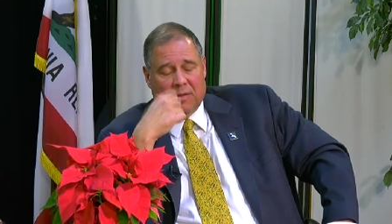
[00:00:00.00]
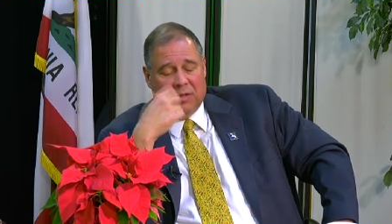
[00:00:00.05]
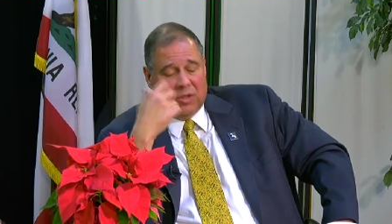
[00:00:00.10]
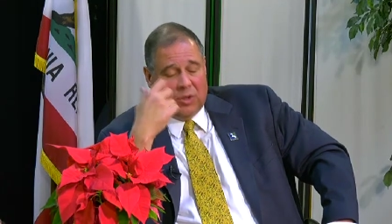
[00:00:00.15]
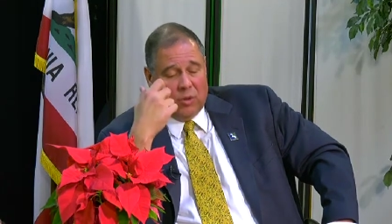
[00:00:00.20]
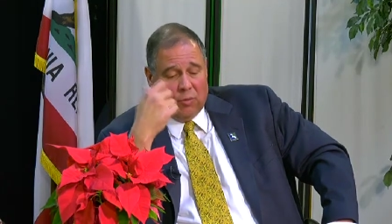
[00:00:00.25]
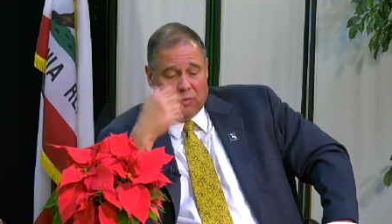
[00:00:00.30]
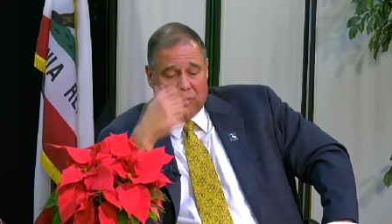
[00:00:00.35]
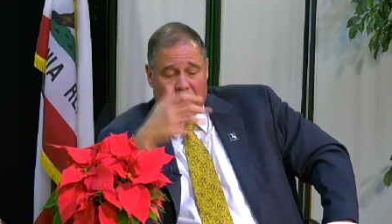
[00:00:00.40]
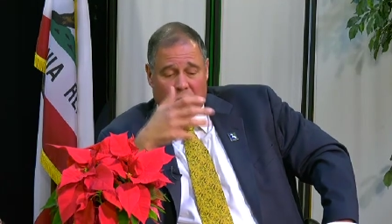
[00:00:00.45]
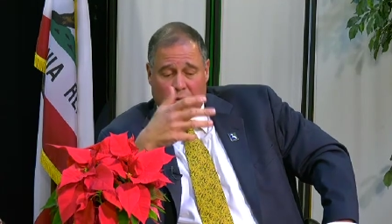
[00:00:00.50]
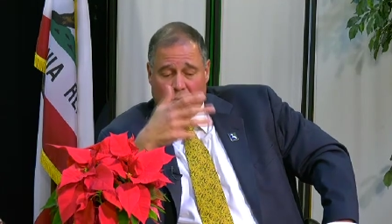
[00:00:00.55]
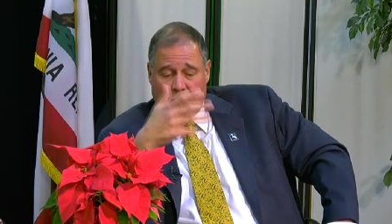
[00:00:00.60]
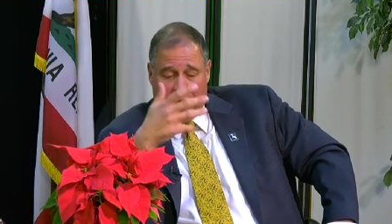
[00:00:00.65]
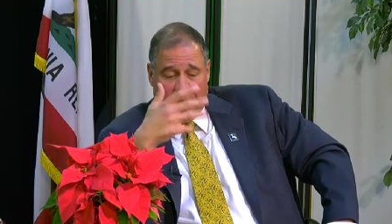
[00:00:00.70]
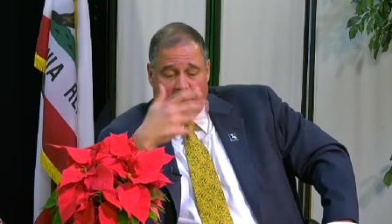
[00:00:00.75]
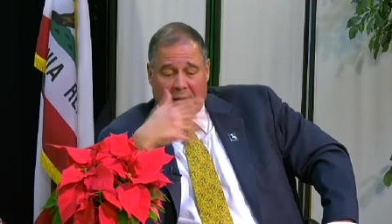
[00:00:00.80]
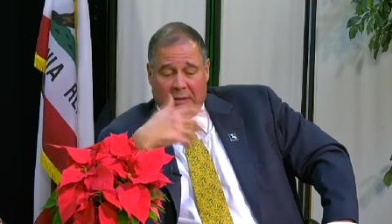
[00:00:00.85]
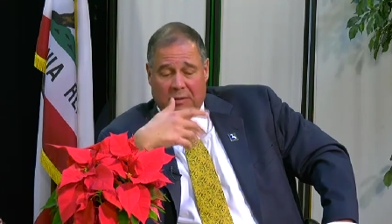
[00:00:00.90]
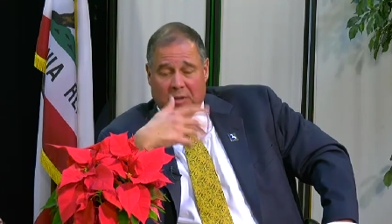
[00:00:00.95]
Zone
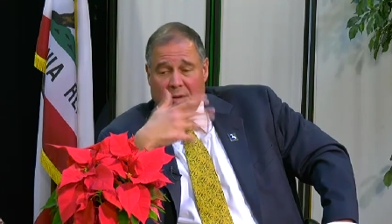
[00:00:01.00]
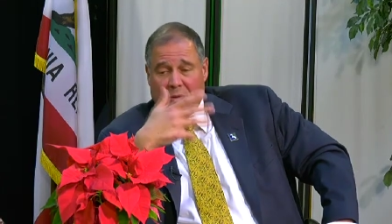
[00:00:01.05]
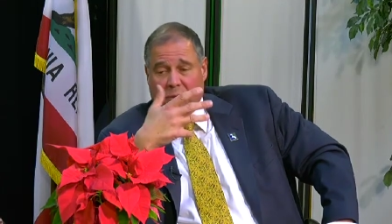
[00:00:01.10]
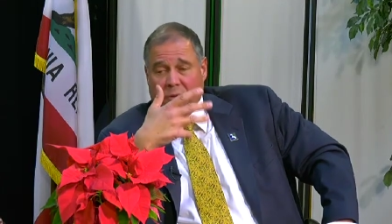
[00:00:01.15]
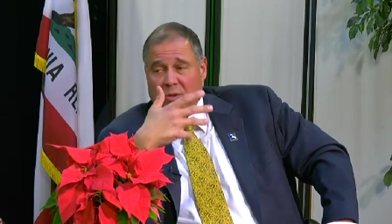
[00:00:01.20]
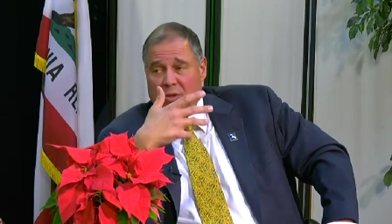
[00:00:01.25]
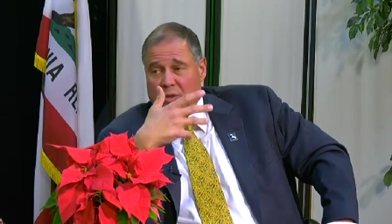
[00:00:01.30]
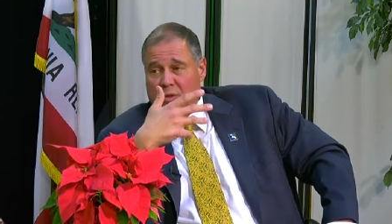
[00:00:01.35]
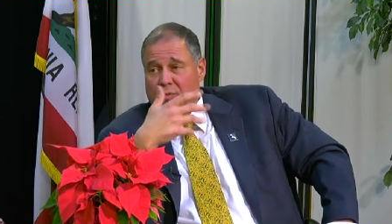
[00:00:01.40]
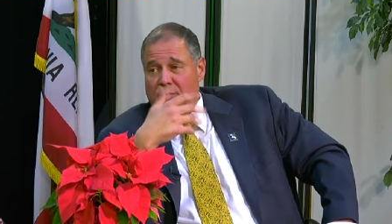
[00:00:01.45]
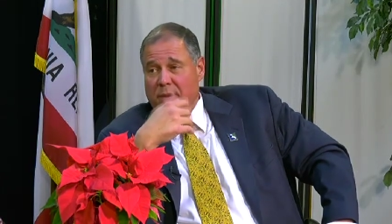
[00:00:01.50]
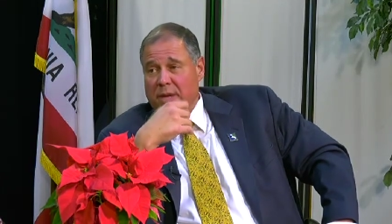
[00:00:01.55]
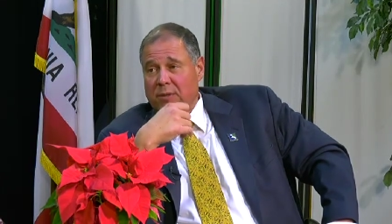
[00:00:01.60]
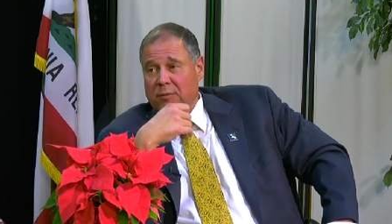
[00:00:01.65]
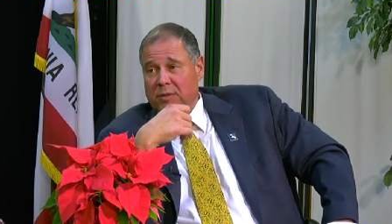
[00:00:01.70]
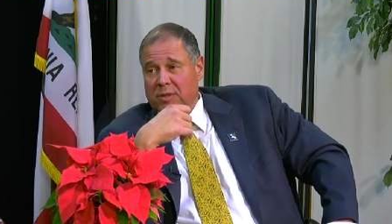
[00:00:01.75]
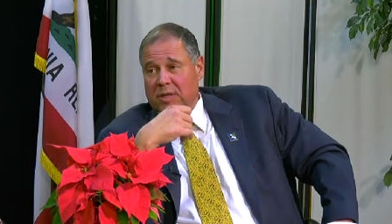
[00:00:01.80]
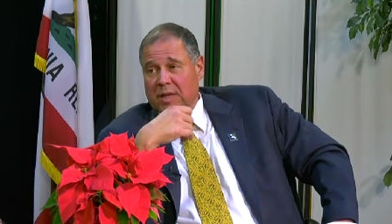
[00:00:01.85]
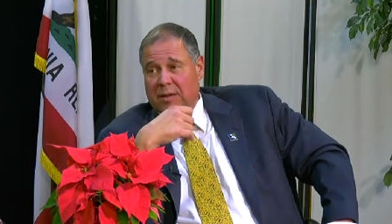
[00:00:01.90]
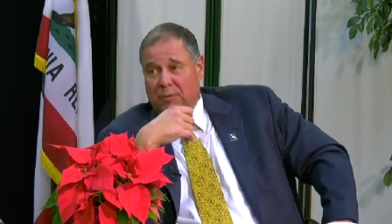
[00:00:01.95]
Two, and that you know those two big
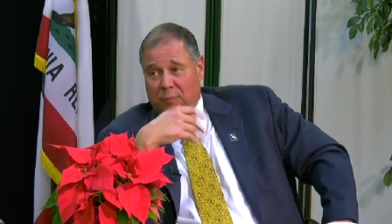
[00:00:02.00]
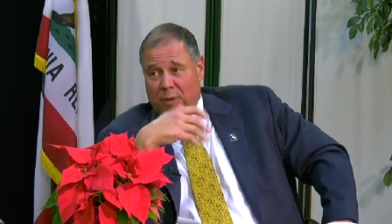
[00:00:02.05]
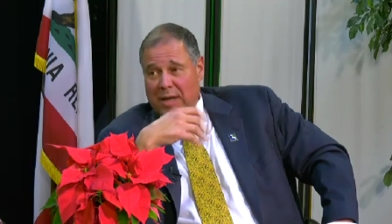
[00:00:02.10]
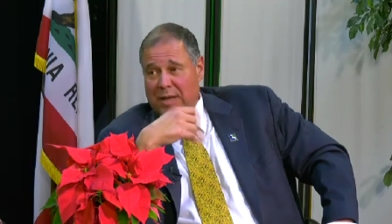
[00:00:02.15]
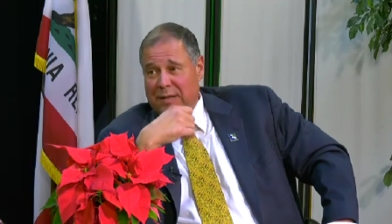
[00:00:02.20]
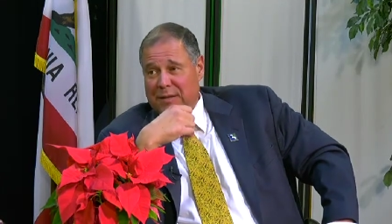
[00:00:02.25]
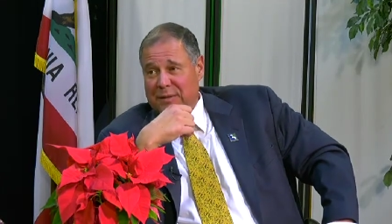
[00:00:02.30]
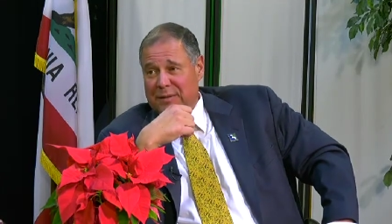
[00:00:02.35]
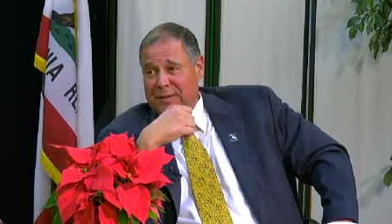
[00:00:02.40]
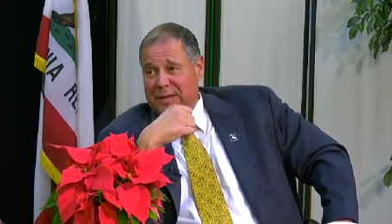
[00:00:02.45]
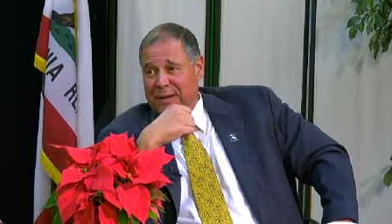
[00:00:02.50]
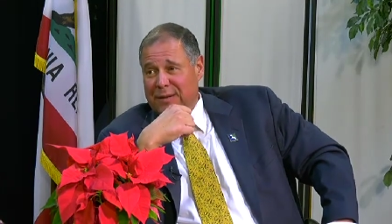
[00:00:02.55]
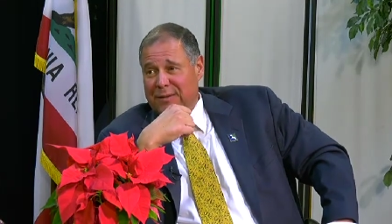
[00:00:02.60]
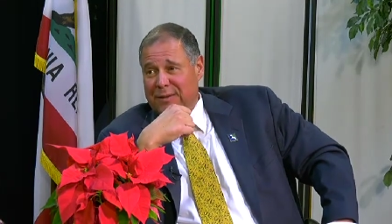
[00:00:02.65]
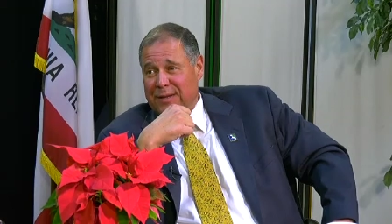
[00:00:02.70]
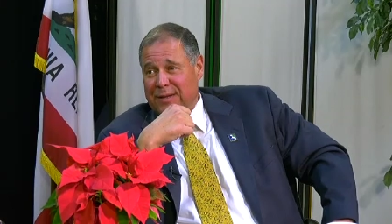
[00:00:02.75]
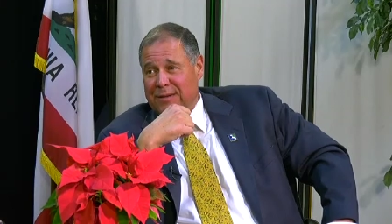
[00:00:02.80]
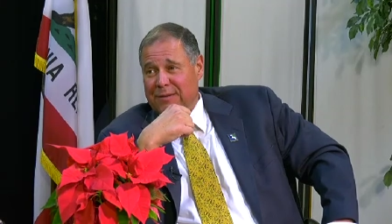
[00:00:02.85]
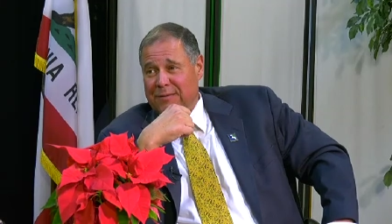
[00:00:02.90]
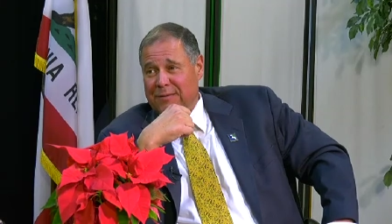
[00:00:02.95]
ones, like right at the
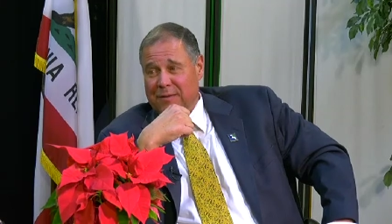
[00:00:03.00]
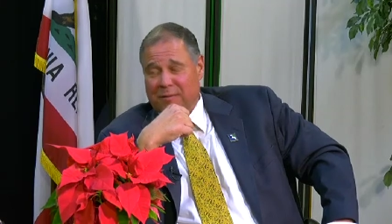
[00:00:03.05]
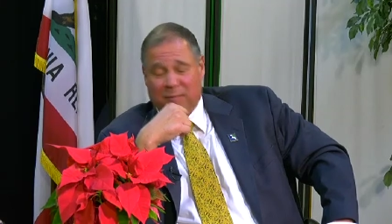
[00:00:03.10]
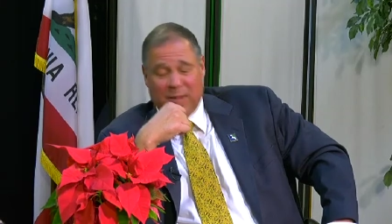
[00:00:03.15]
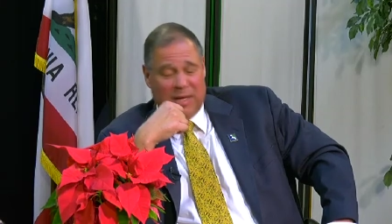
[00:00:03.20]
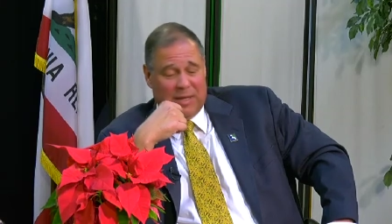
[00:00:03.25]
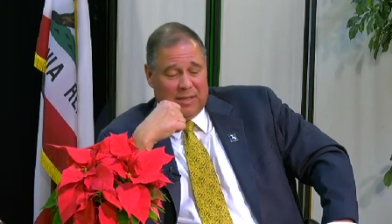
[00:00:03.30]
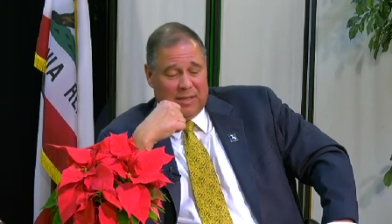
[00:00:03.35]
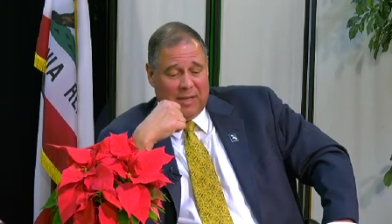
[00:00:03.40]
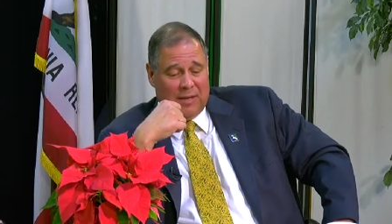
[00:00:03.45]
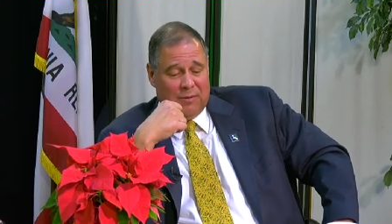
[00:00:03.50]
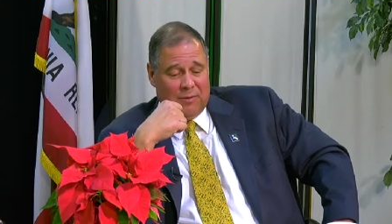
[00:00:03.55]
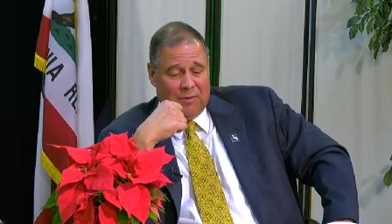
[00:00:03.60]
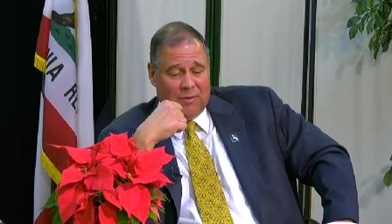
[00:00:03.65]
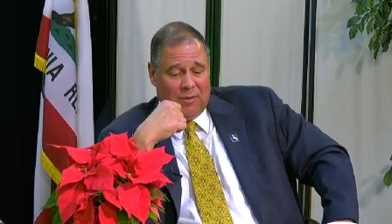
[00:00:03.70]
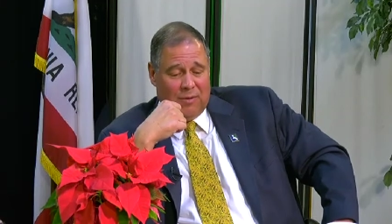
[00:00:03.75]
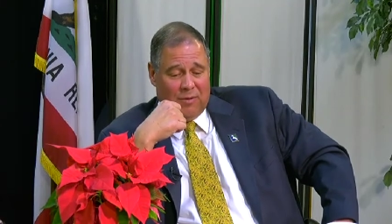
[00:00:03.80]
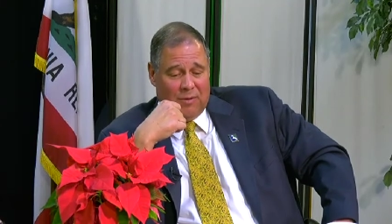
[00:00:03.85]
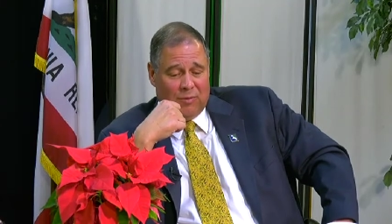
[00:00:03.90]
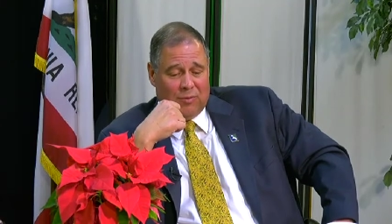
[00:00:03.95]
tail end of, of my
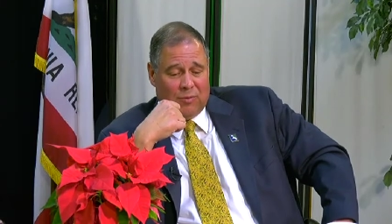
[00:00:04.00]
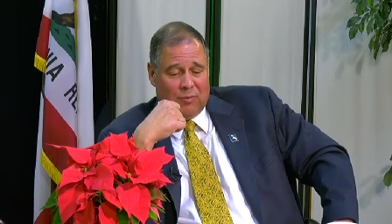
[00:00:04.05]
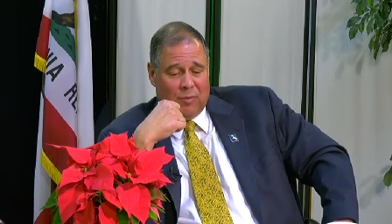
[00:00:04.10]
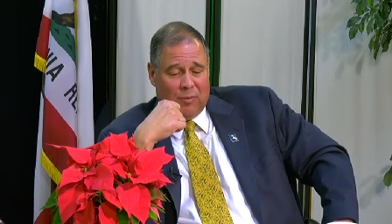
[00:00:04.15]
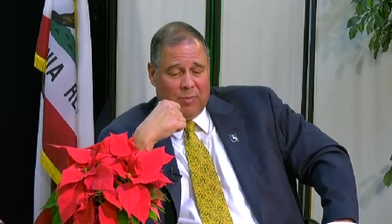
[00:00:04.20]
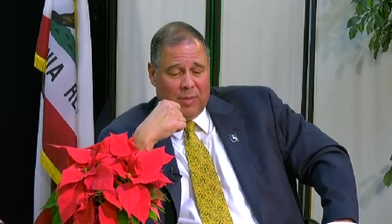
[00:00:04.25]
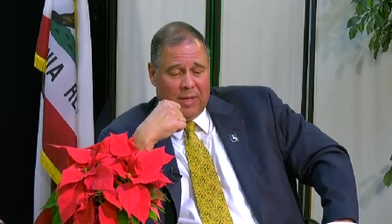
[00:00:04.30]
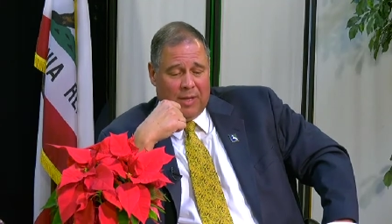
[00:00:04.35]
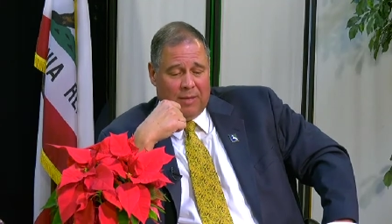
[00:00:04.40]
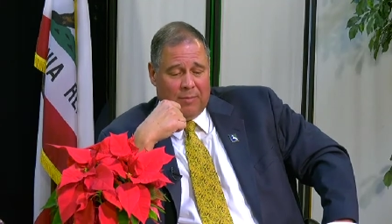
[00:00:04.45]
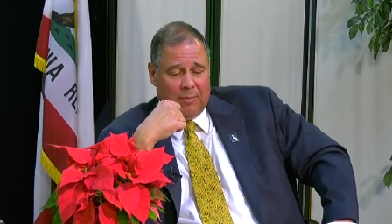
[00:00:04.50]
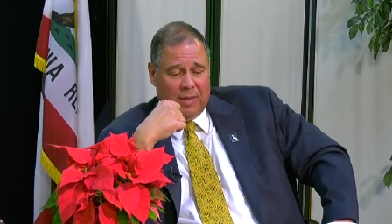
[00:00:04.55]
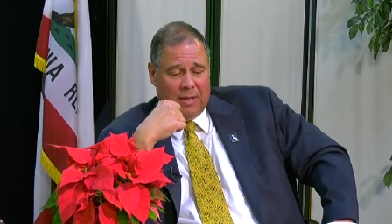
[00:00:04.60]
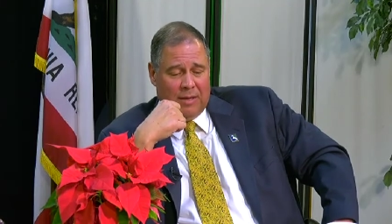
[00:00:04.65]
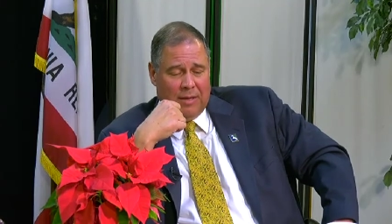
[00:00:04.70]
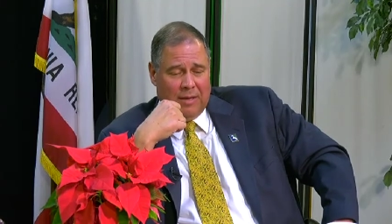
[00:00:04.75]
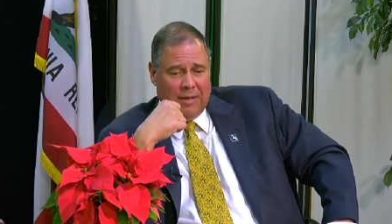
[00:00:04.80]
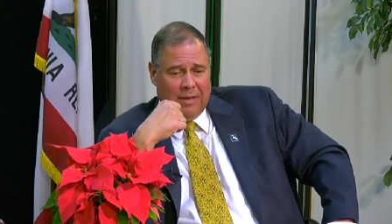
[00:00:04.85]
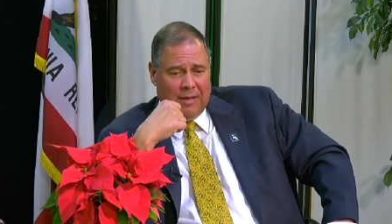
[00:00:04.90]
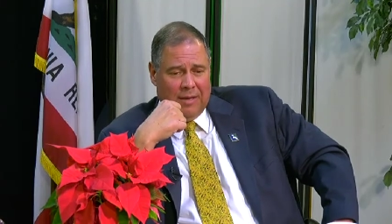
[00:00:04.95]
tenure there, those were big,
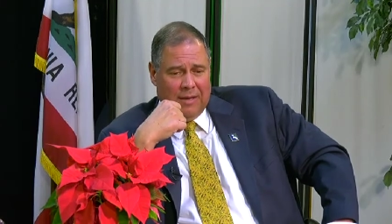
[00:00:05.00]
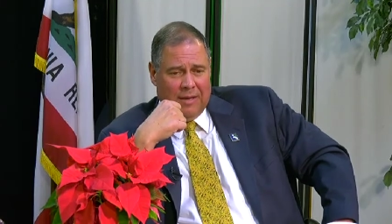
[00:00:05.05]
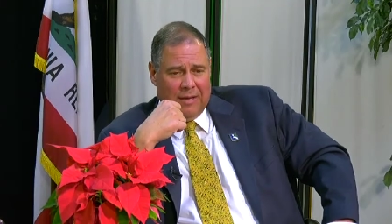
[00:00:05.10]
but